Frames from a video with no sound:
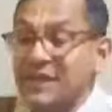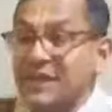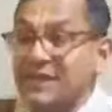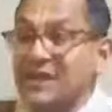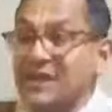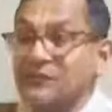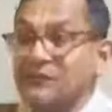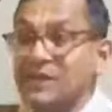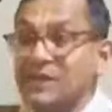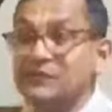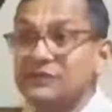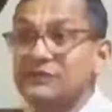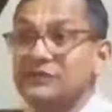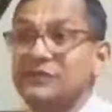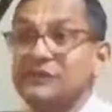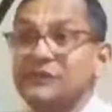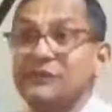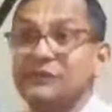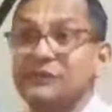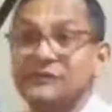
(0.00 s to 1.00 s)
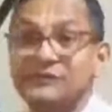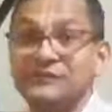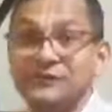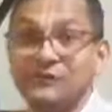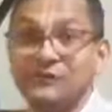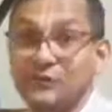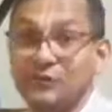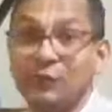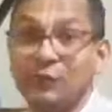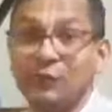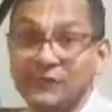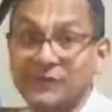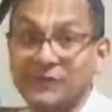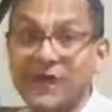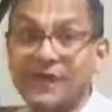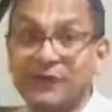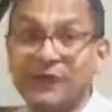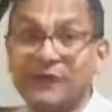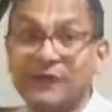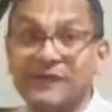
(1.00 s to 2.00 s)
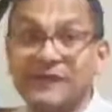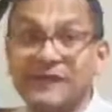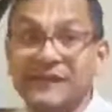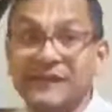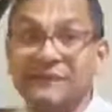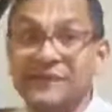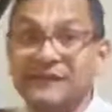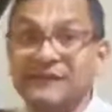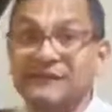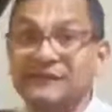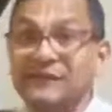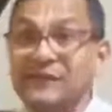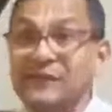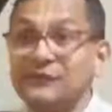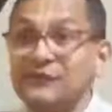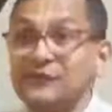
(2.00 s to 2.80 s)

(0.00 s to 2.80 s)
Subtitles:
He was actually sitting there listening to the whole dialogue taking place.